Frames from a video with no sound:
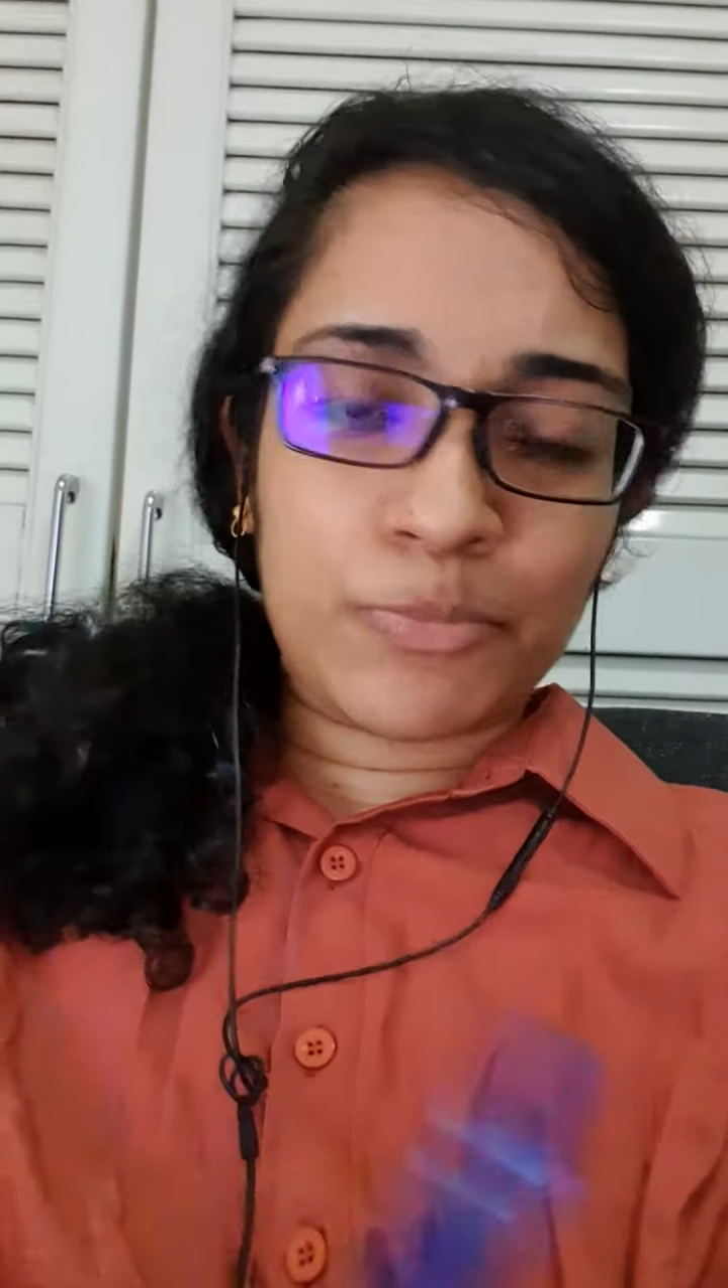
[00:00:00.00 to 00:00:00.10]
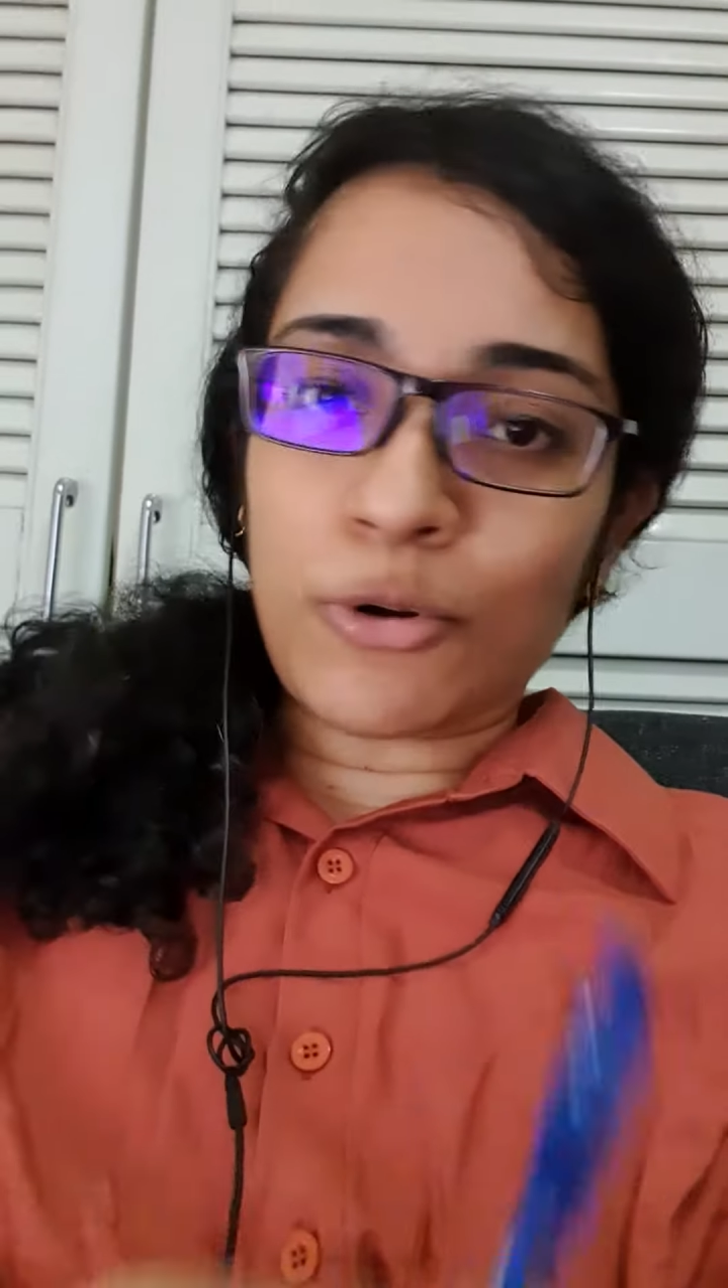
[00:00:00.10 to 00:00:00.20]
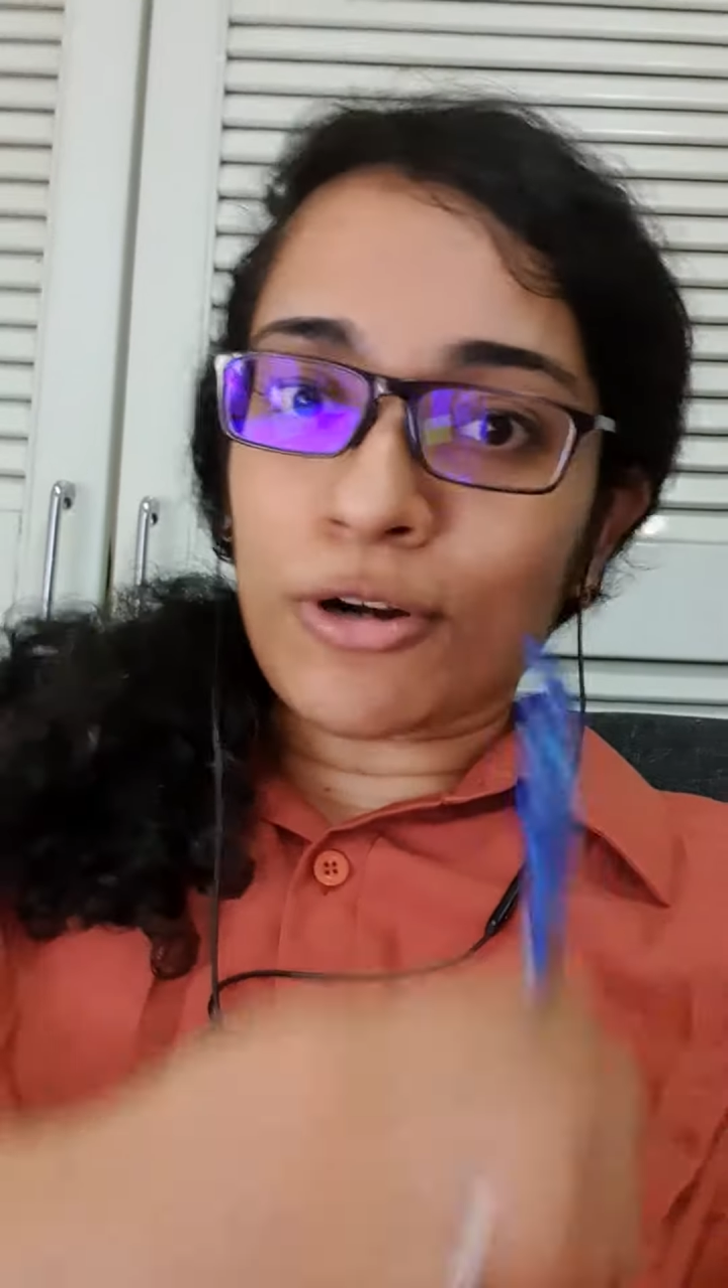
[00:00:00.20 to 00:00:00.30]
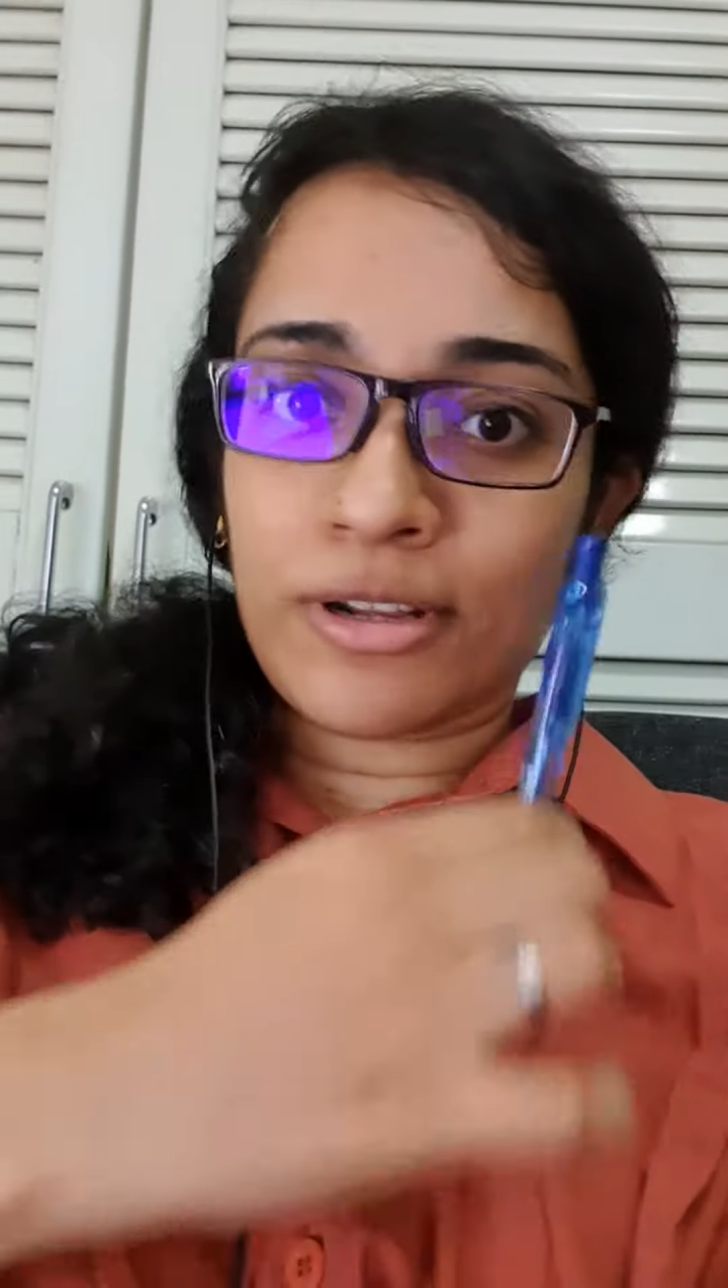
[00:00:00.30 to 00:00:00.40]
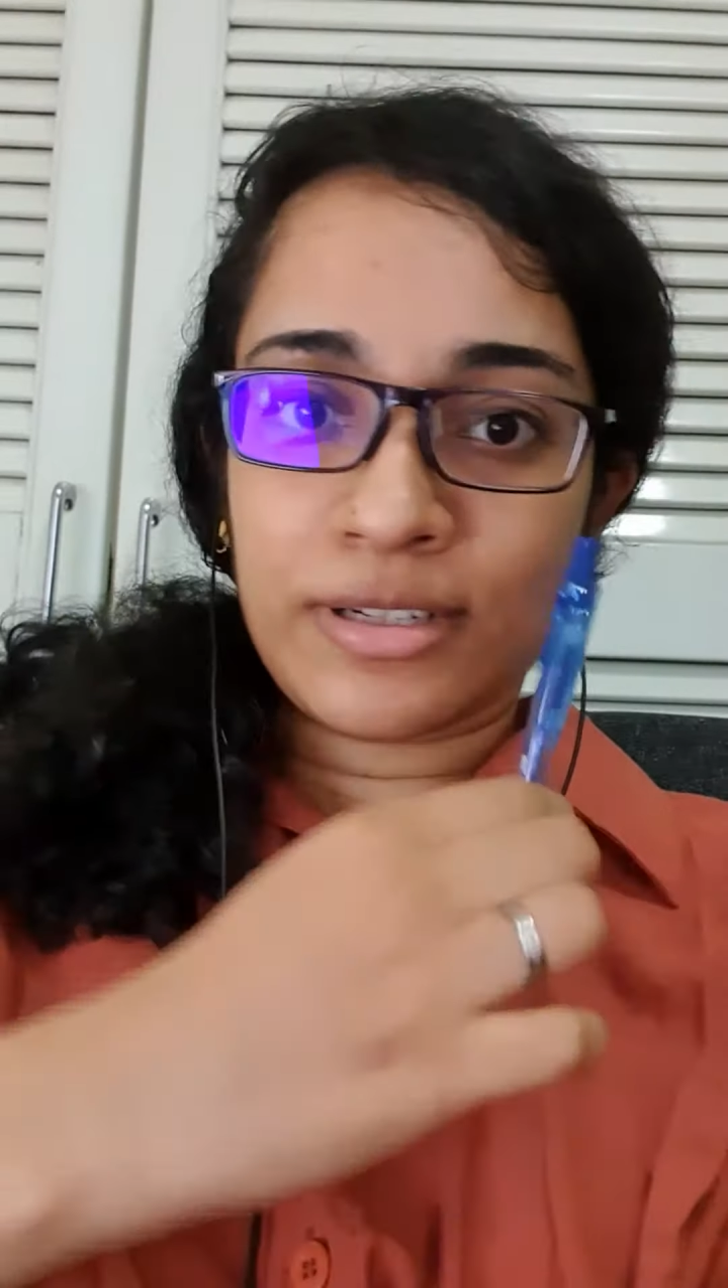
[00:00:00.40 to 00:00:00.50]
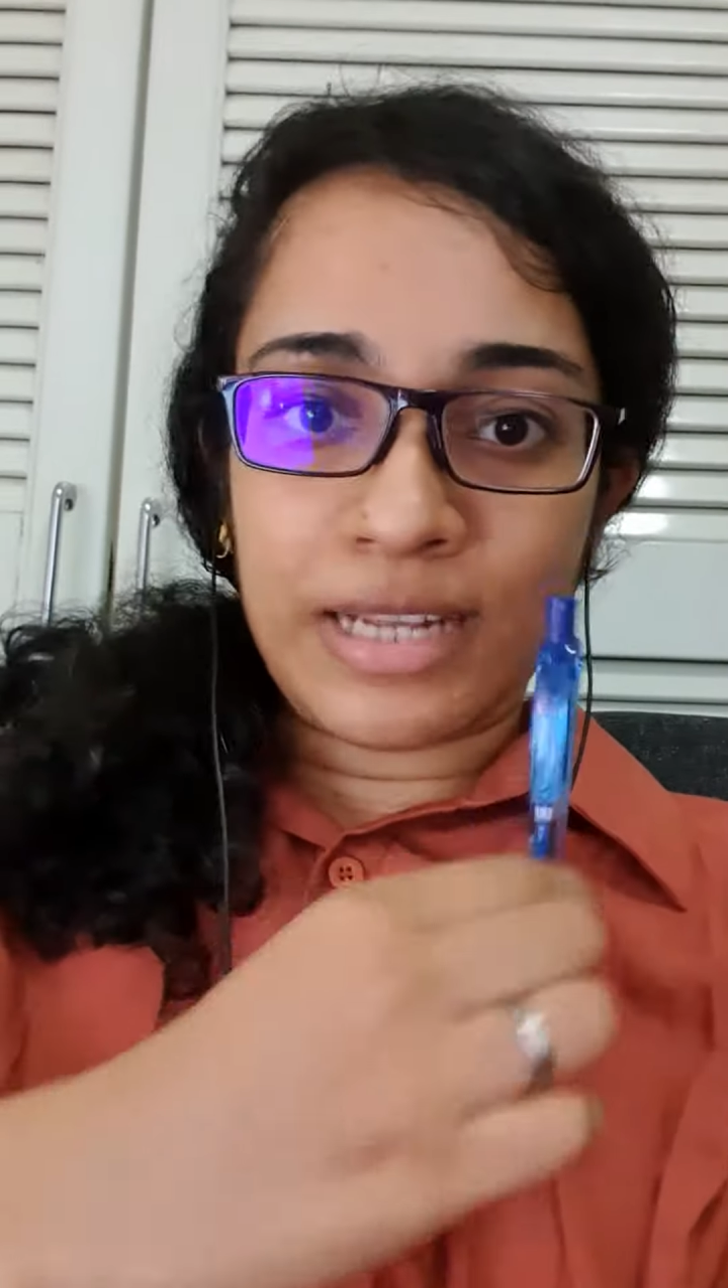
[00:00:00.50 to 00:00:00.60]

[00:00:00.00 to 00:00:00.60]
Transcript: product